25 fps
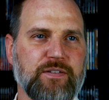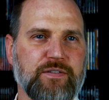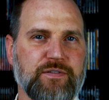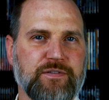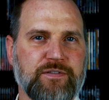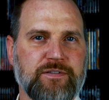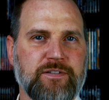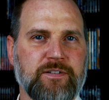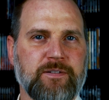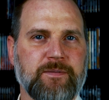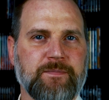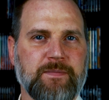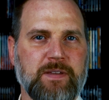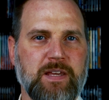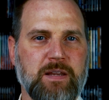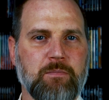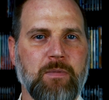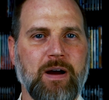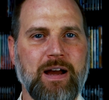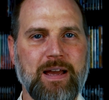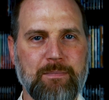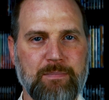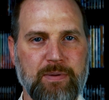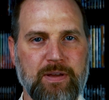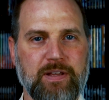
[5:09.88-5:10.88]
of, in
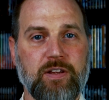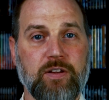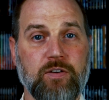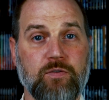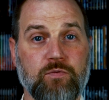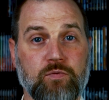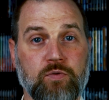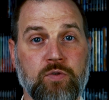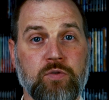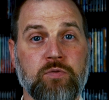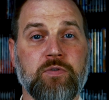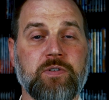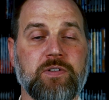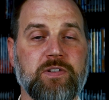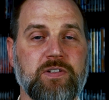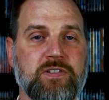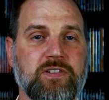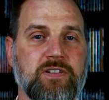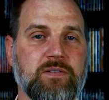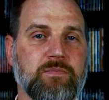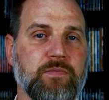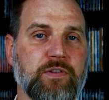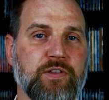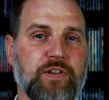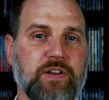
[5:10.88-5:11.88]
my opinion, ruins
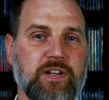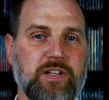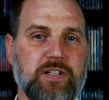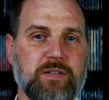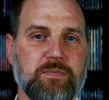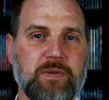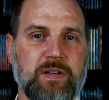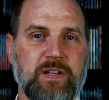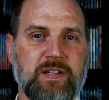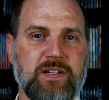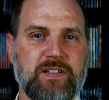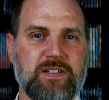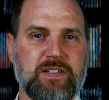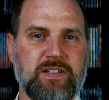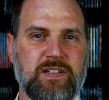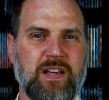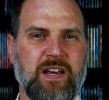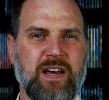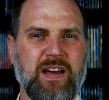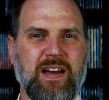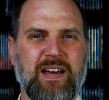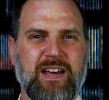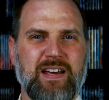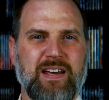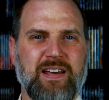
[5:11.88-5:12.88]
some things, because
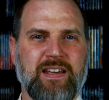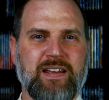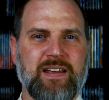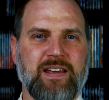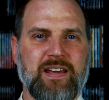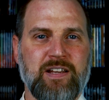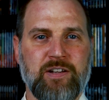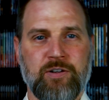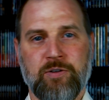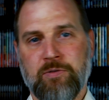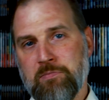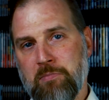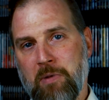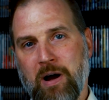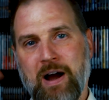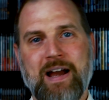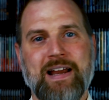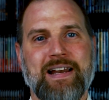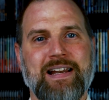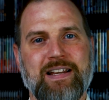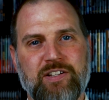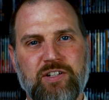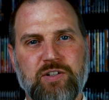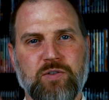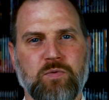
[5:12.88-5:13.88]
in your
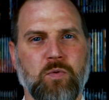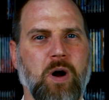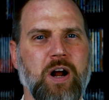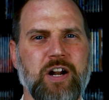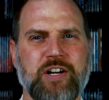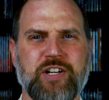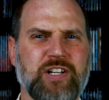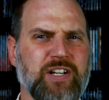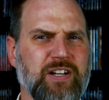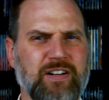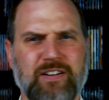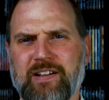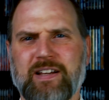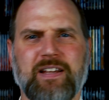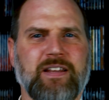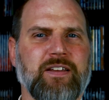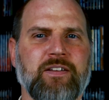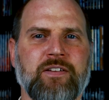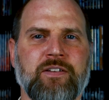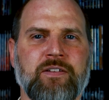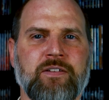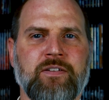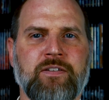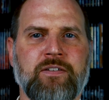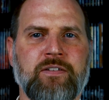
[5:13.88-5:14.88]
mind as you're watching it, like
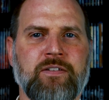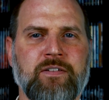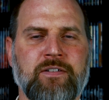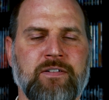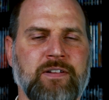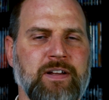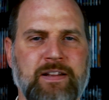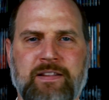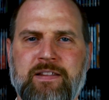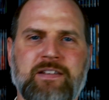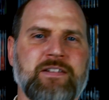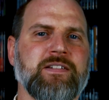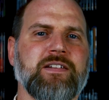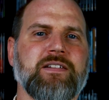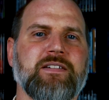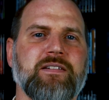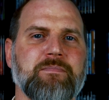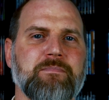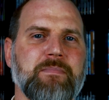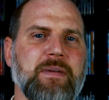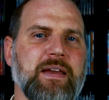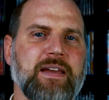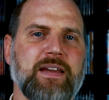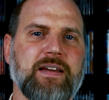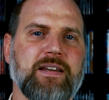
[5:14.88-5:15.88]
you're like, this
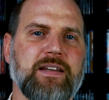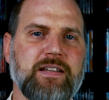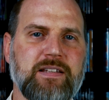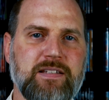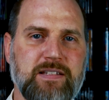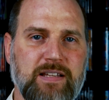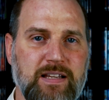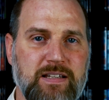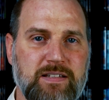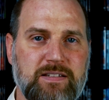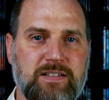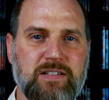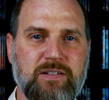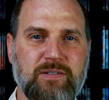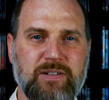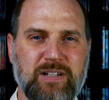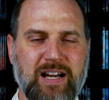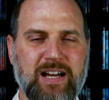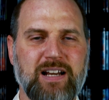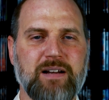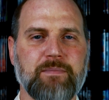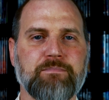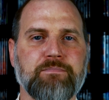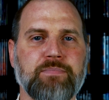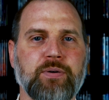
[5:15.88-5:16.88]
doesn't make any sense, so it
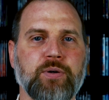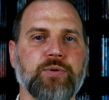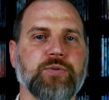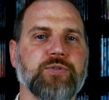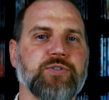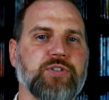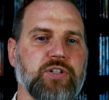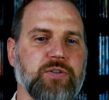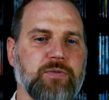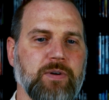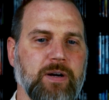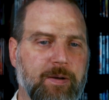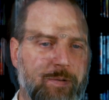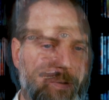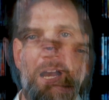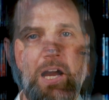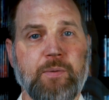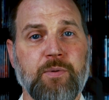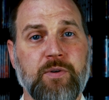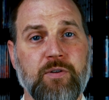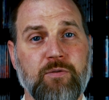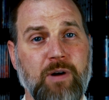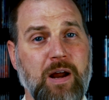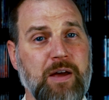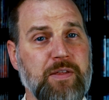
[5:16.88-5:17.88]
kind of pulls you out. I
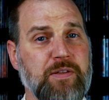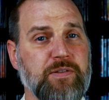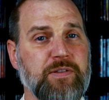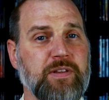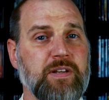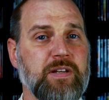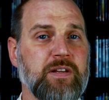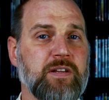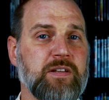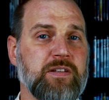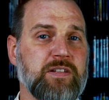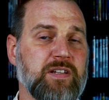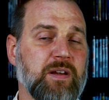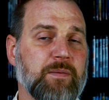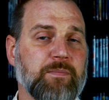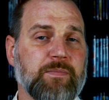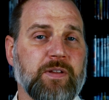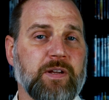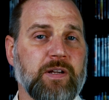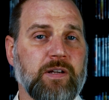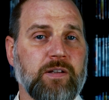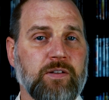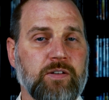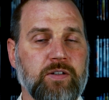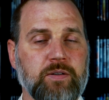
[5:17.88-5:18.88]
would rather they did
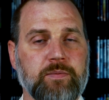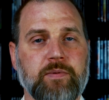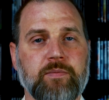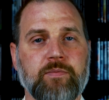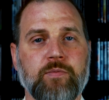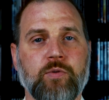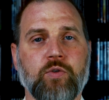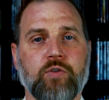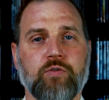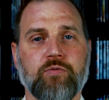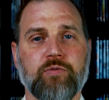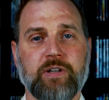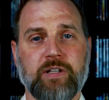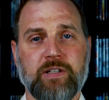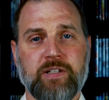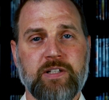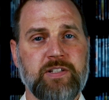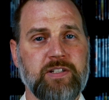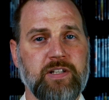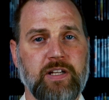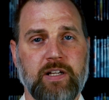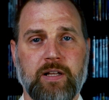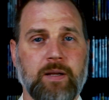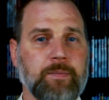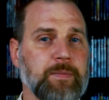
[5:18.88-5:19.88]
something a little bit more
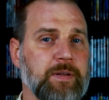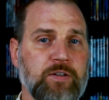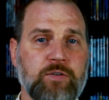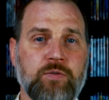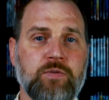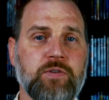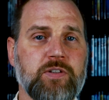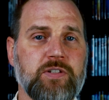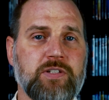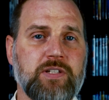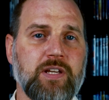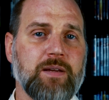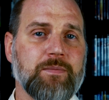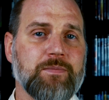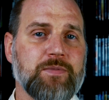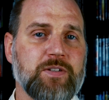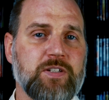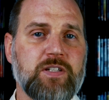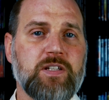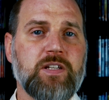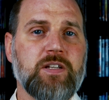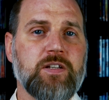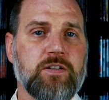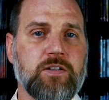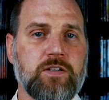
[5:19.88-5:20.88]
realistic. I mean, do the same
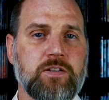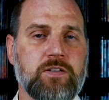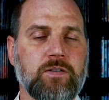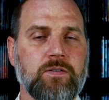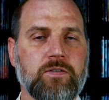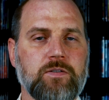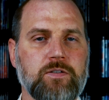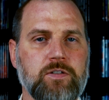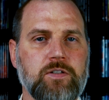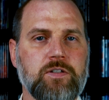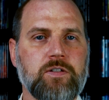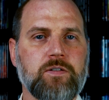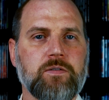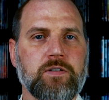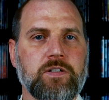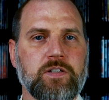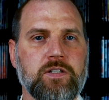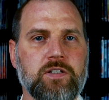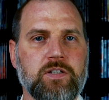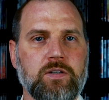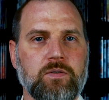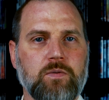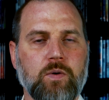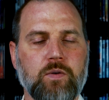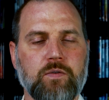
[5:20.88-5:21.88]
scene, just don't do it
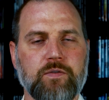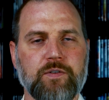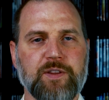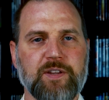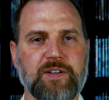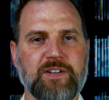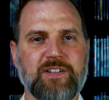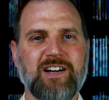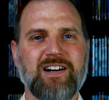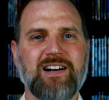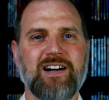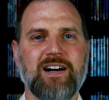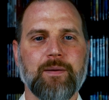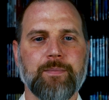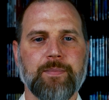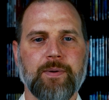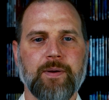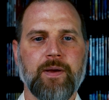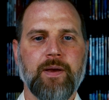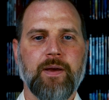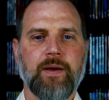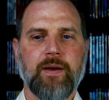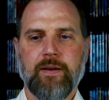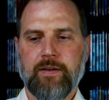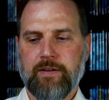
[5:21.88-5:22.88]
so over the top.
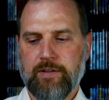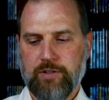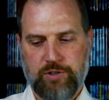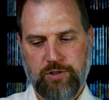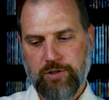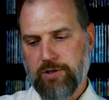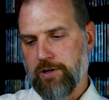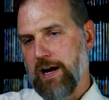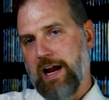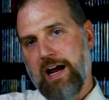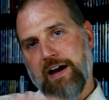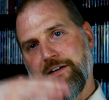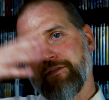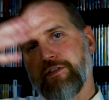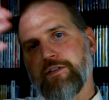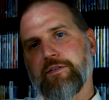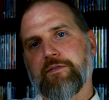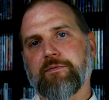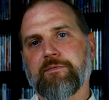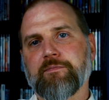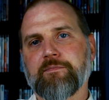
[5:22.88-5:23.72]
Sure, have